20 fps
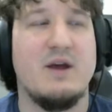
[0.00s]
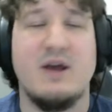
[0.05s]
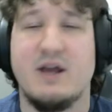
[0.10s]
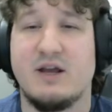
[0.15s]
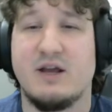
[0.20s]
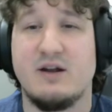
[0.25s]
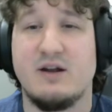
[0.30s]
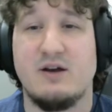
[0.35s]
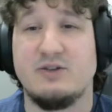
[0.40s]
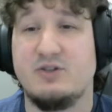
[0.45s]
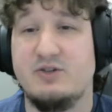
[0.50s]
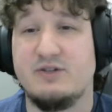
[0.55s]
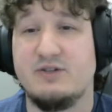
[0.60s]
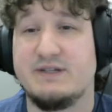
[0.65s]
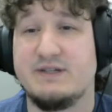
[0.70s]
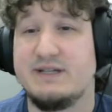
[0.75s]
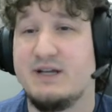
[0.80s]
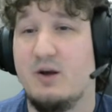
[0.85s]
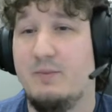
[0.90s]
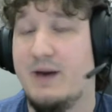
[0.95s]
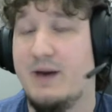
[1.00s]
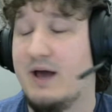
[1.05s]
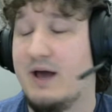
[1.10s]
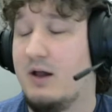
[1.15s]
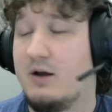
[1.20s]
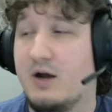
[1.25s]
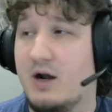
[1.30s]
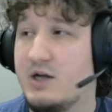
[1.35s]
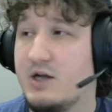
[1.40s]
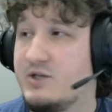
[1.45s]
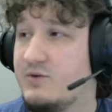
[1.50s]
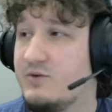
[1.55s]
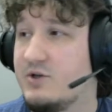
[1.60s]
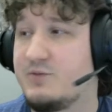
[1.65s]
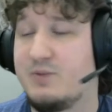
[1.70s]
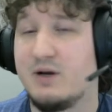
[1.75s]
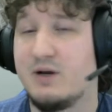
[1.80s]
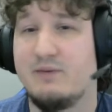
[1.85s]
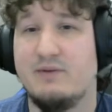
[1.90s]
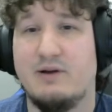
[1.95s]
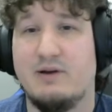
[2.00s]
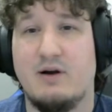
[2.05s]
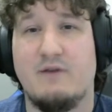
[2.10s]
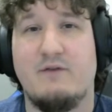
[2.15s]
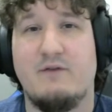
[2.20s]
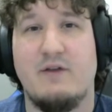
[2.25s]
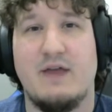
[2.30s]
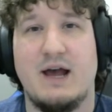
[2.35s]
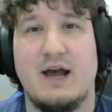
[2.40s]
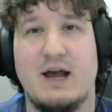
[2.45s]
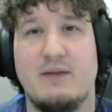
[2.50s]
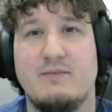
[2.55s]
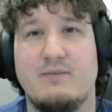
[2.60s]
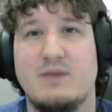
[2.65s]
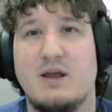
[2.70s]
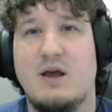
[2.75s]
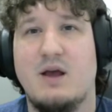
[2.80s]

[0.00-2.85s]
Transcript: You can also use it to kill battle cards, works perfectly all for that.